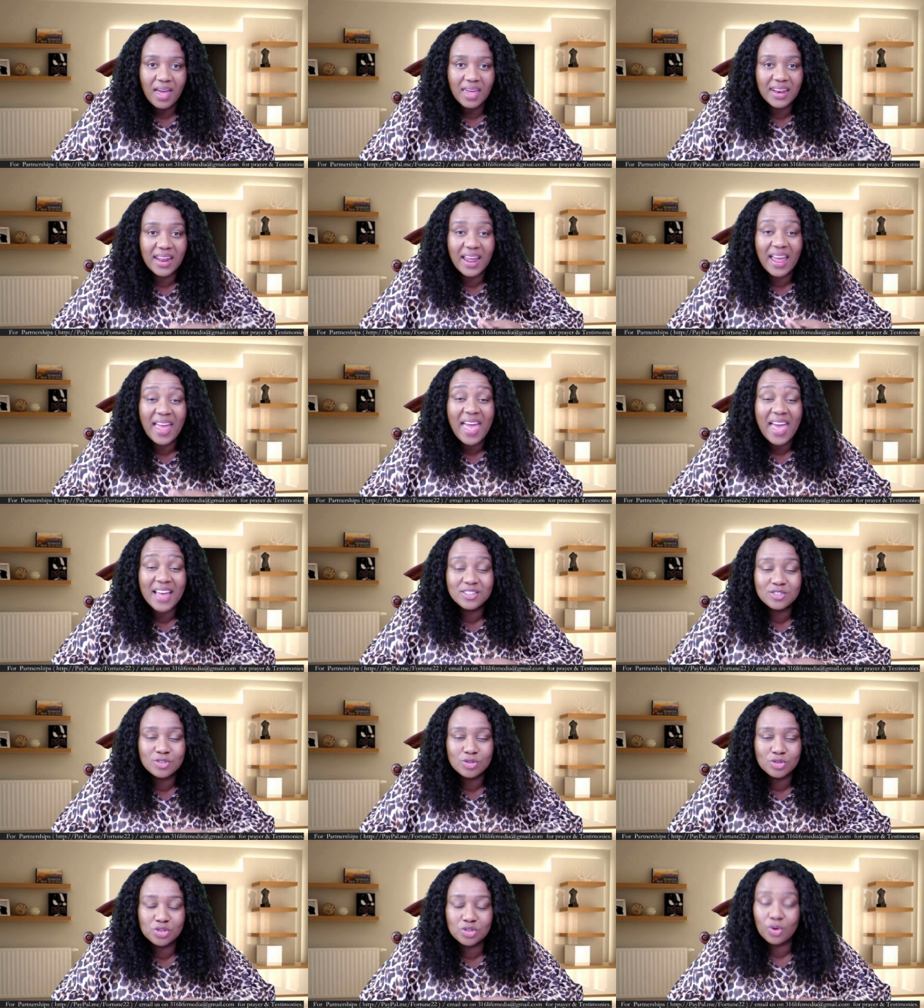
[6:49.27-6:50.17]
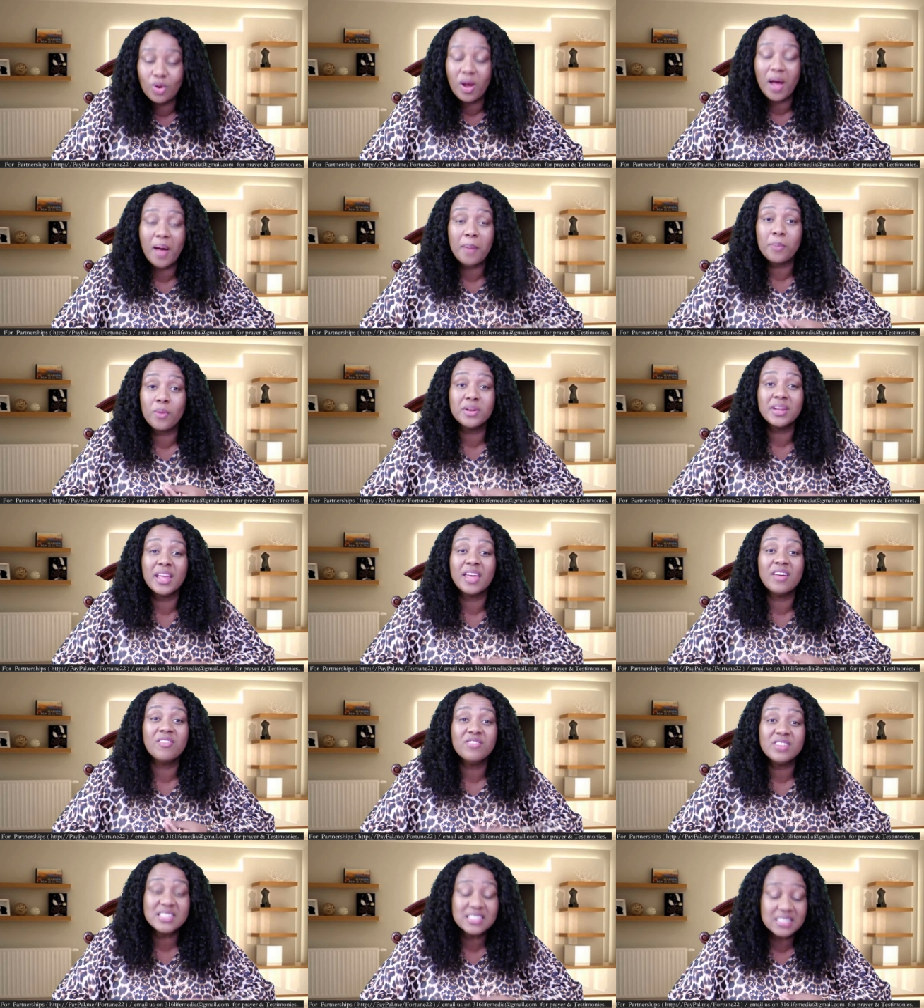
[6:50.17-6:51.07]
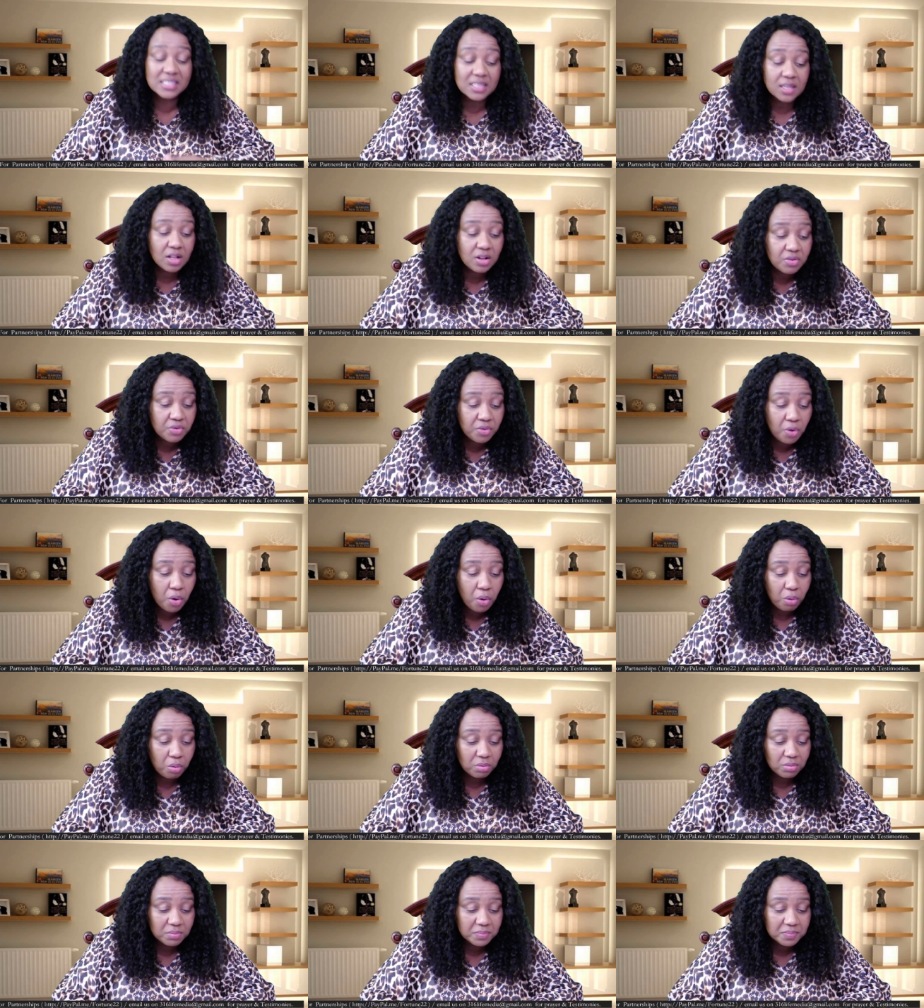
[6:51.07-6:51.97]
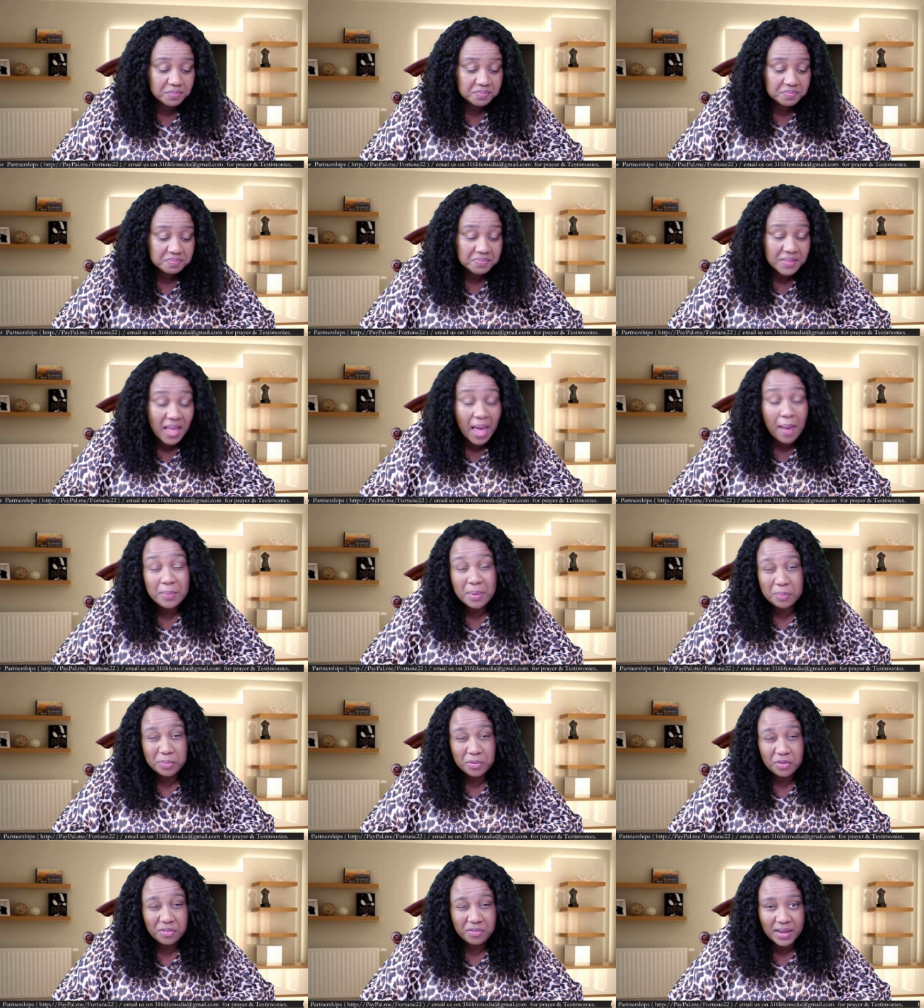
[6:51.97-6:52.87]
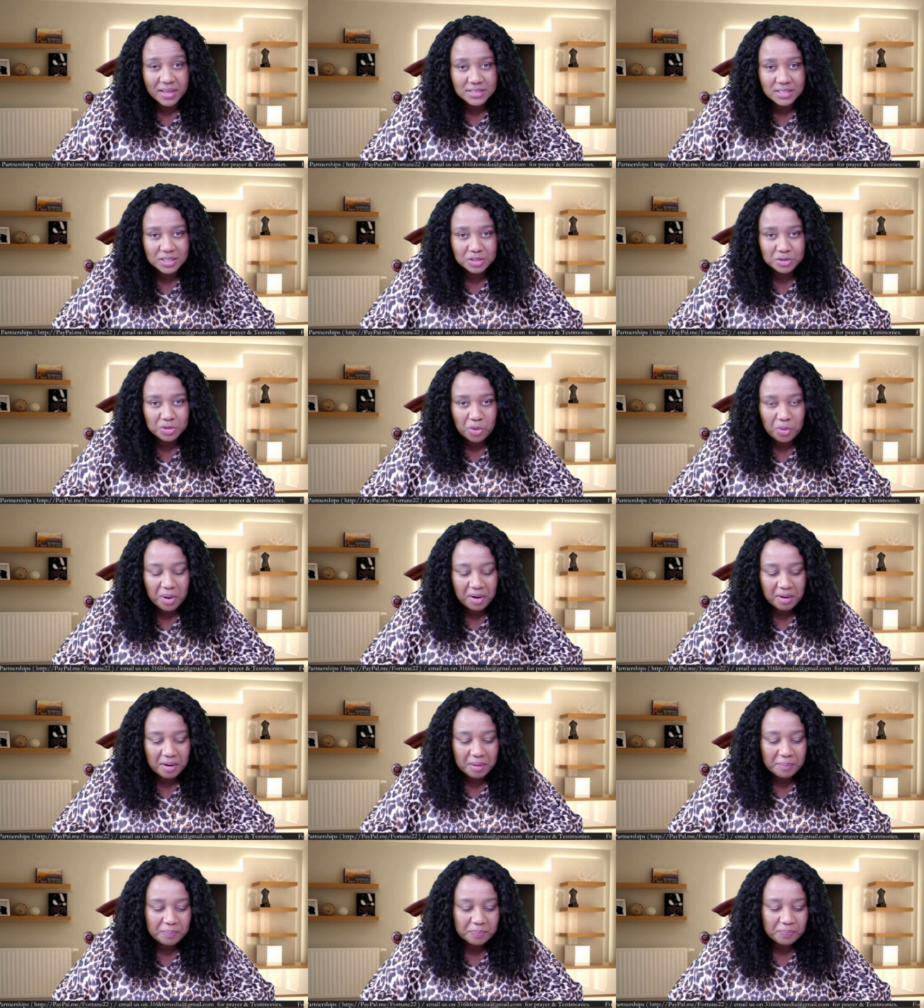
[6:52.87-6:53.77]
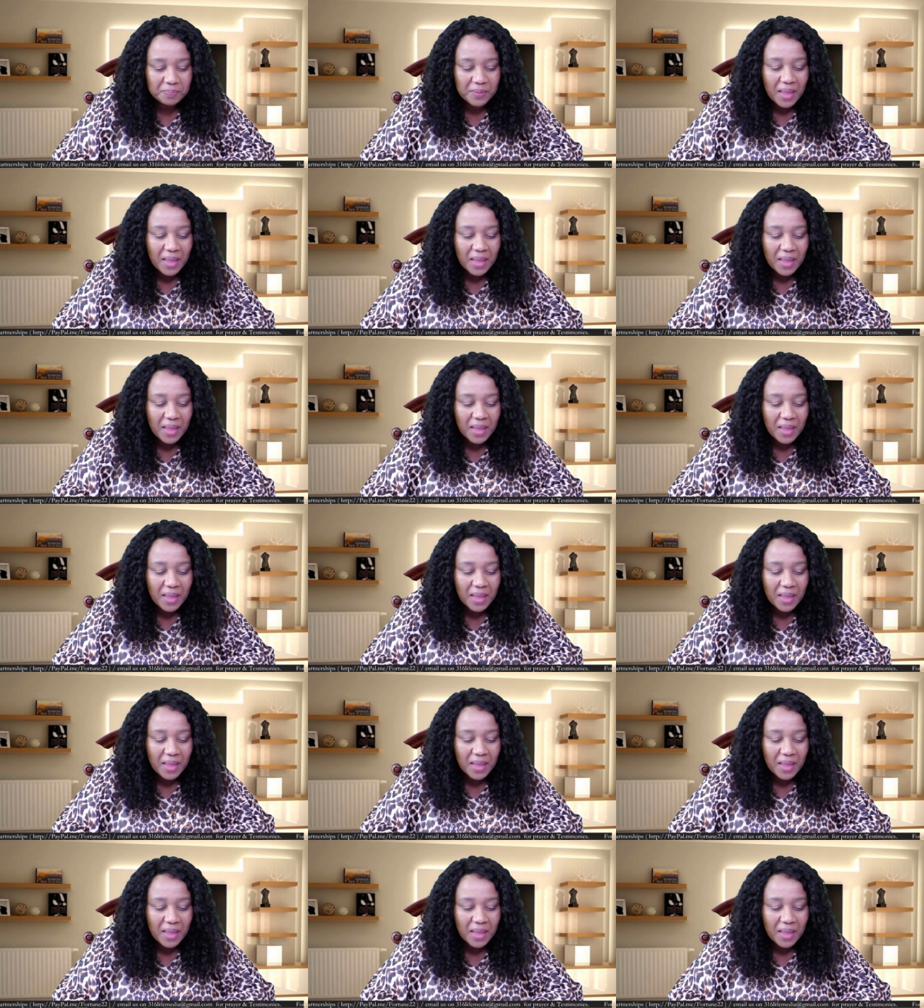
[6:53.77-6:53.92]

and I had to show up on every single role. I'm improvising, don't worry.